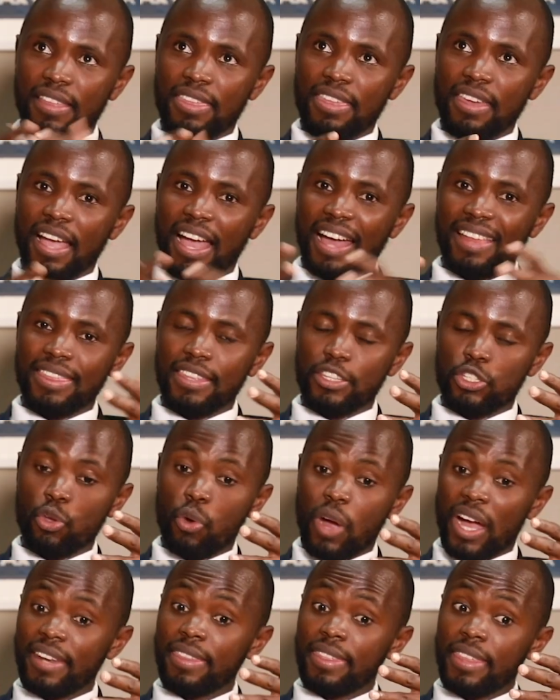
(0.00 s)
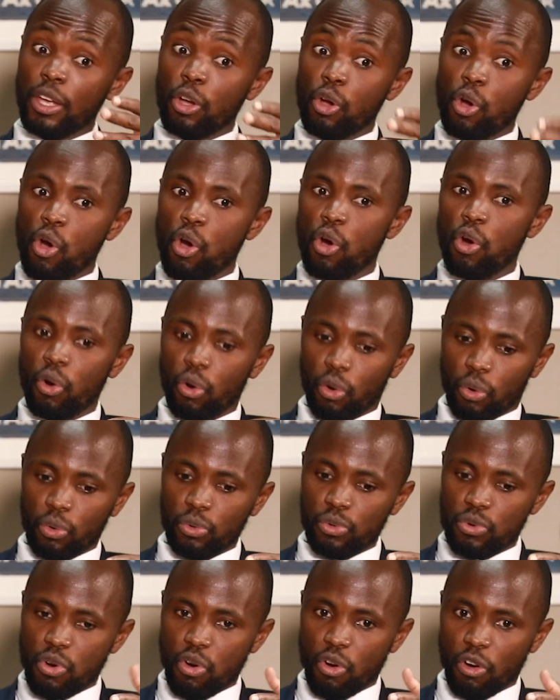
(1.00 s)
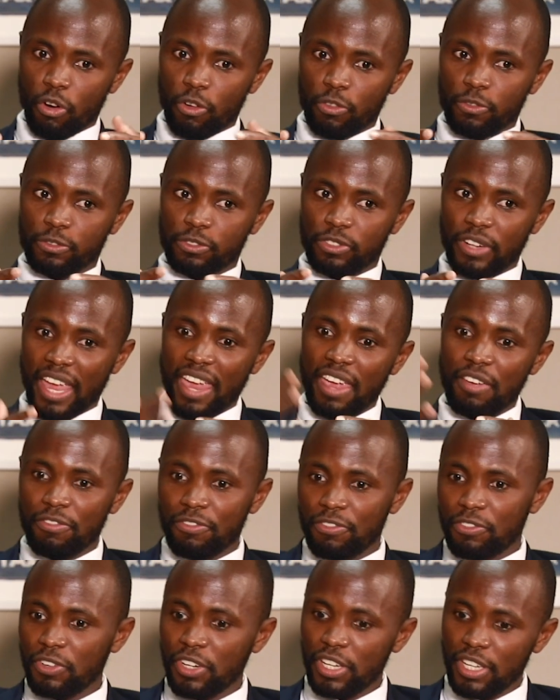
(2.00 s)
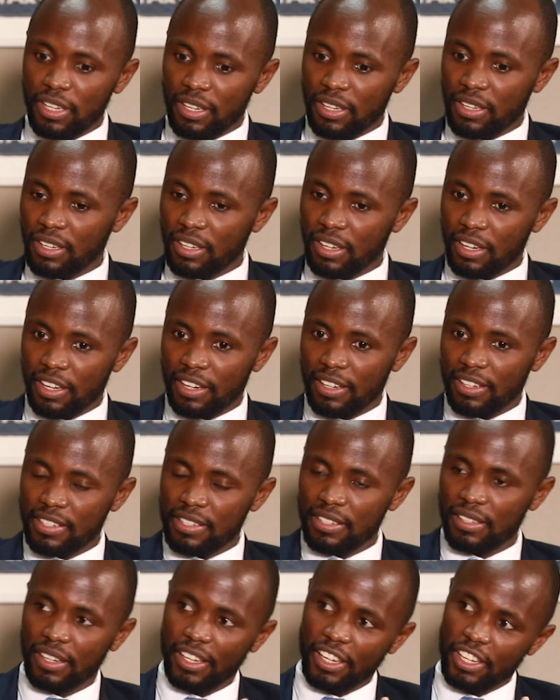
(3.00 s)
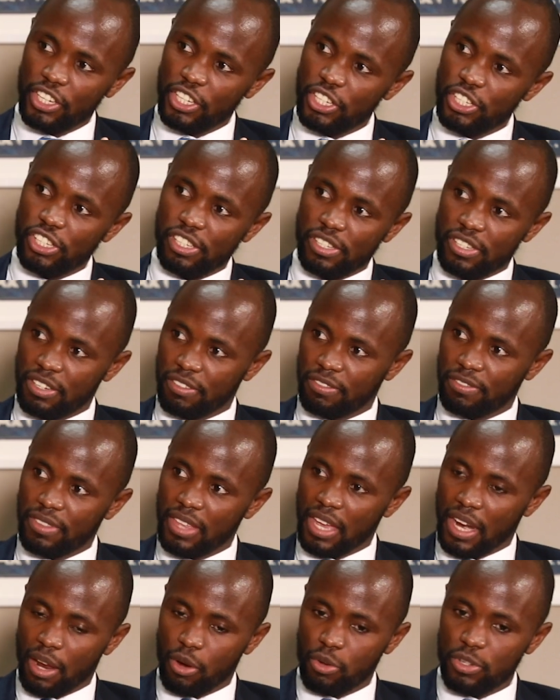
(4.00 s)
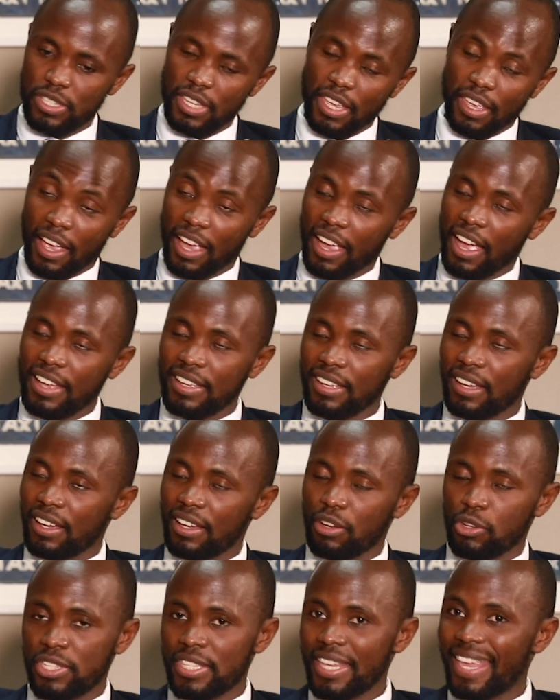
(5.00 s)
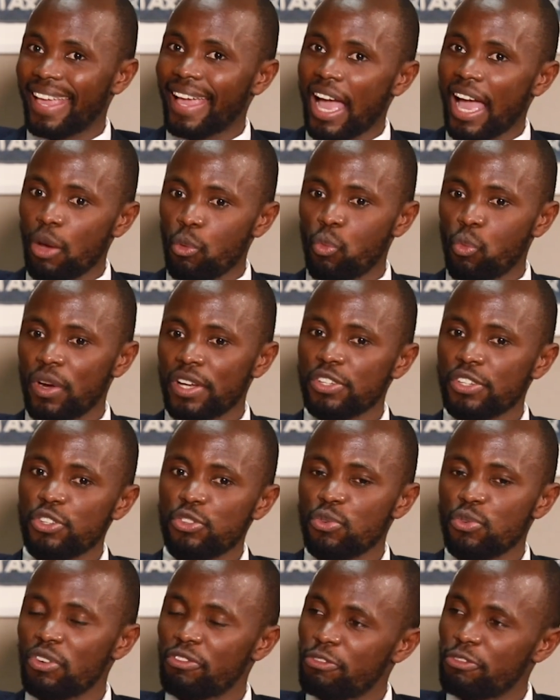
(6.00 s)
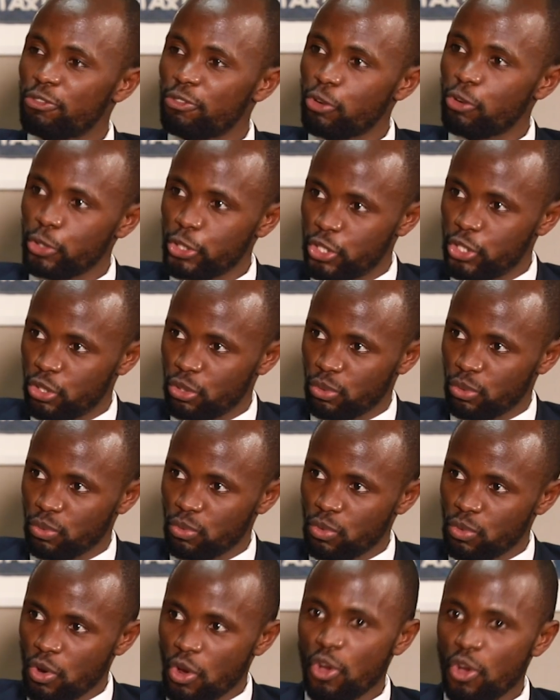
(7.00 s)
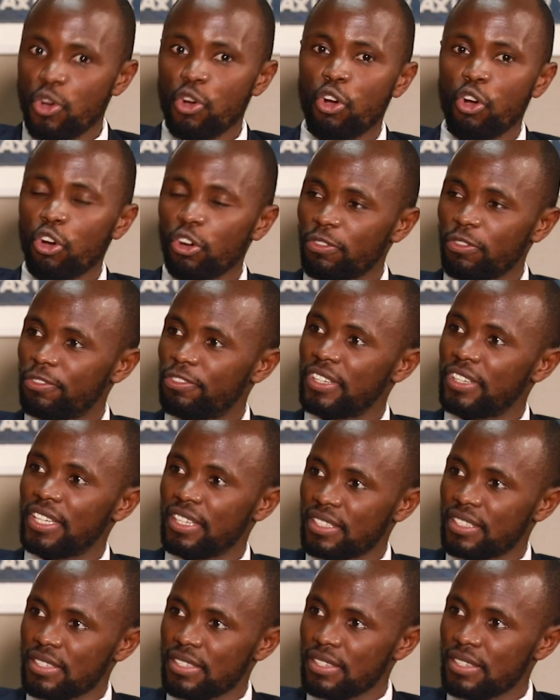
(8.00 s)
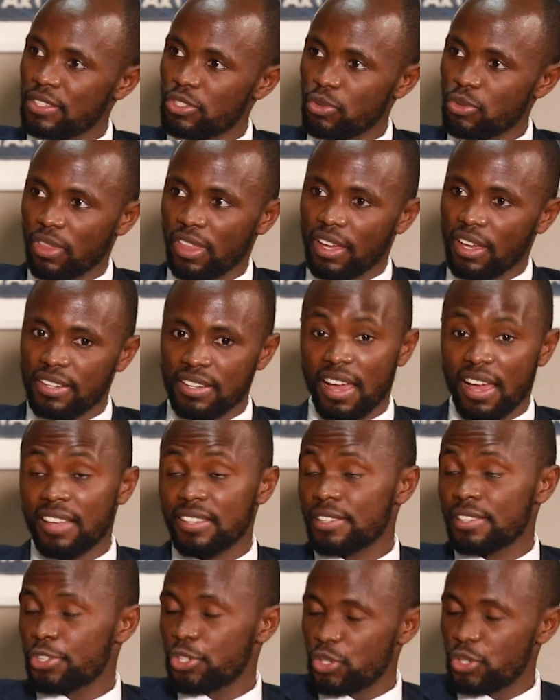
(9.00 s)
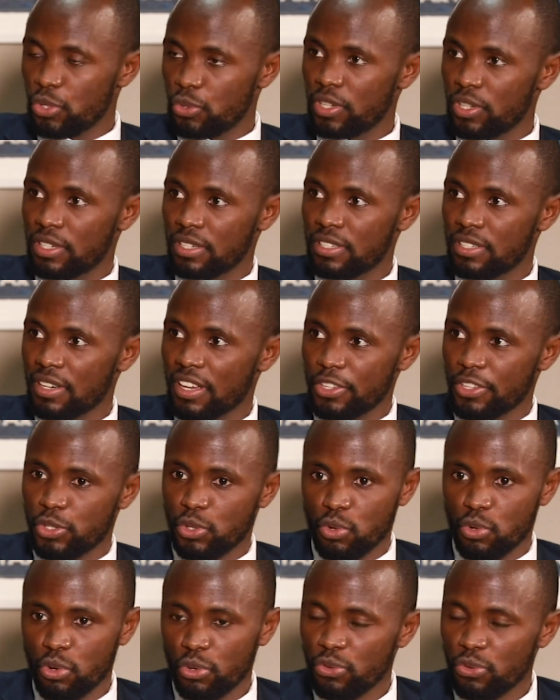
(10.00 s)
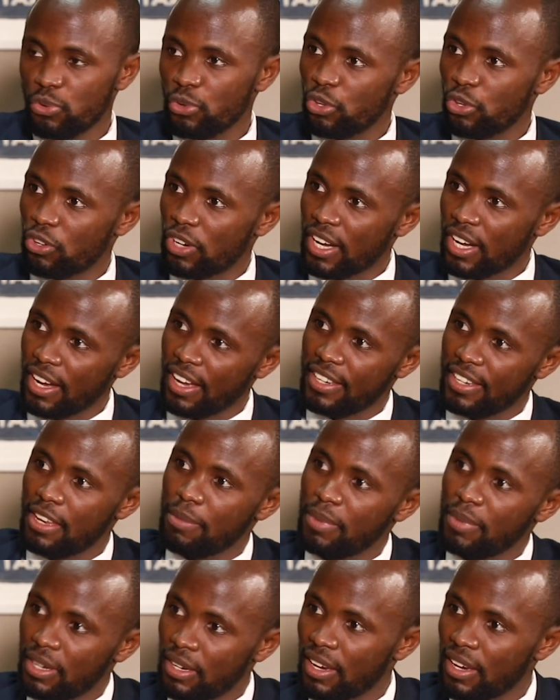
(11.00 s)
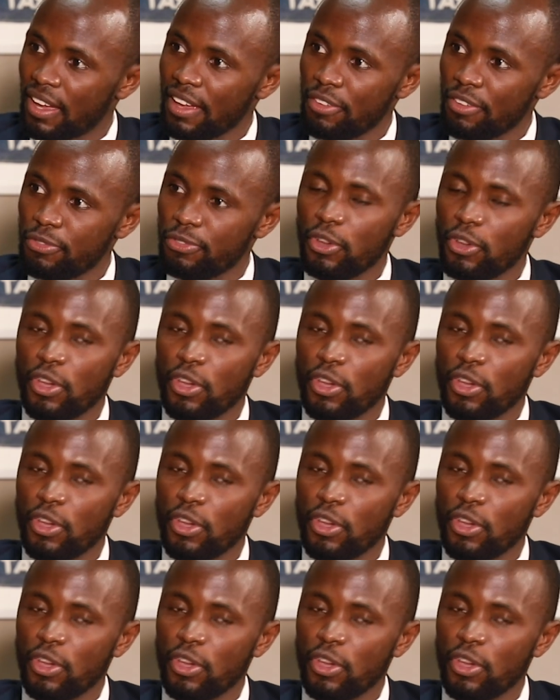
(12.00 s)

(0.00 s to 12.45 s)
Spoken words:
I think so. At the core of every little initiative that I was saying, I was saying I want to afford you convenience, so that as a student, as you go through your academic life,